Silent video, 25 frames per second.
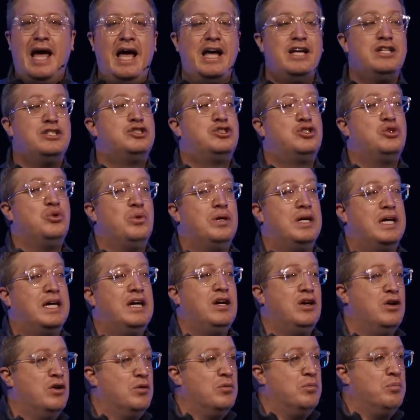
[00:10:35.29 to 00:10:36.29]
and to
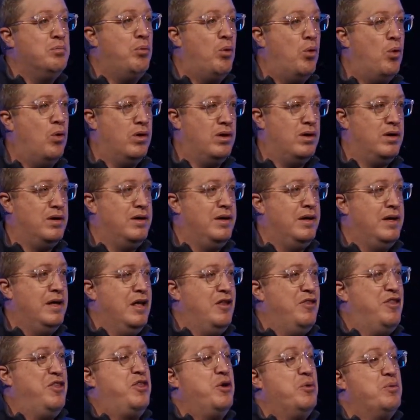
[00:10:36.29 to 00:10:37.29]
hear more.
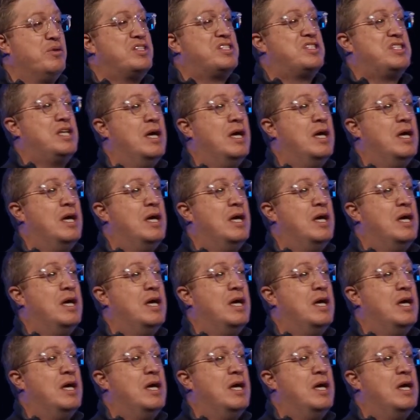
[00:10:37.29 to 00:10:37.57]
That there was